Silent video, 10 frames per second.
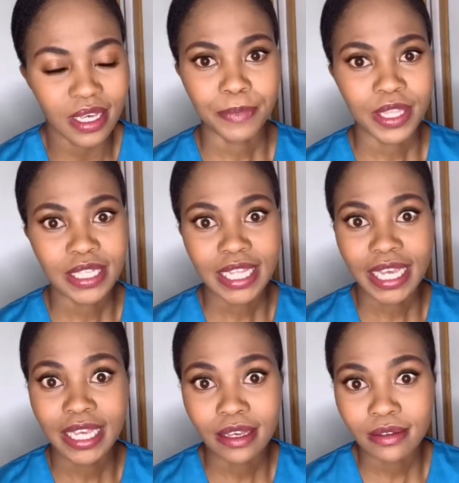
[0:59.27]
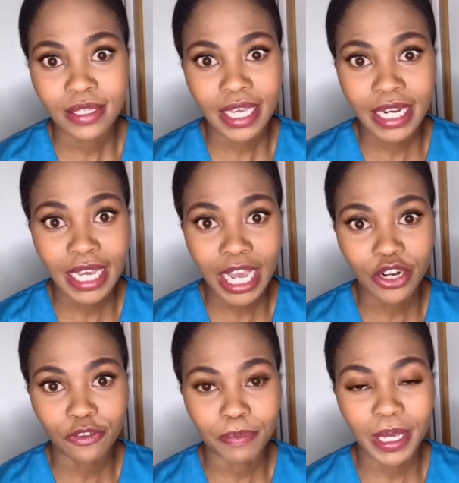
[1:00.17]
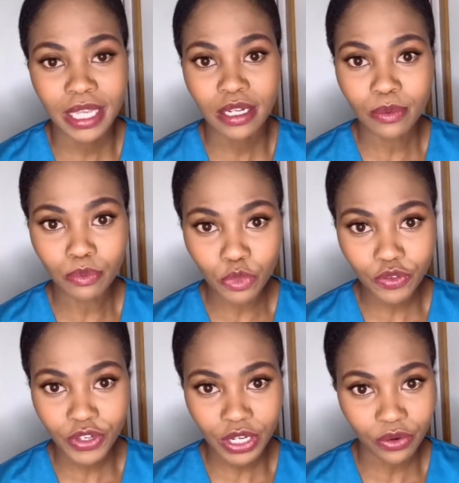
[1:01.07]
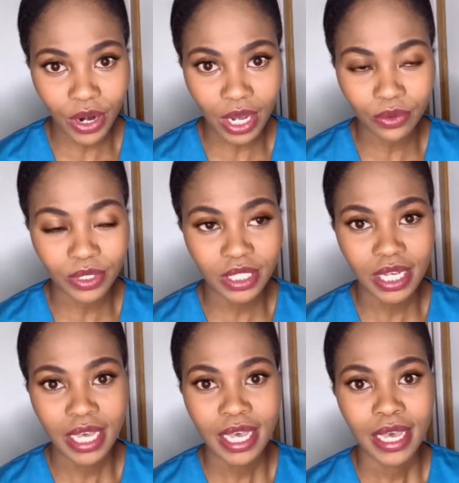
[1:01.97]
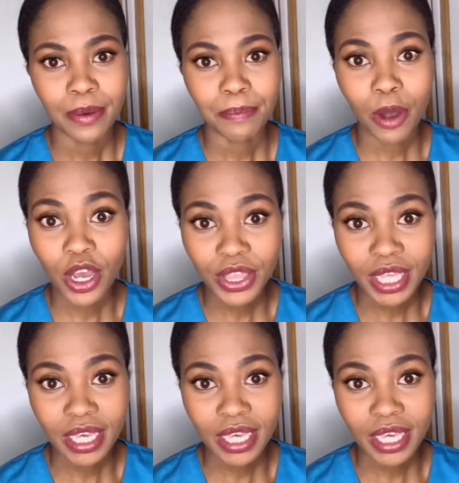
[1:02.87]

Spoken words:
Things like getting out of bed, moving around, bathing,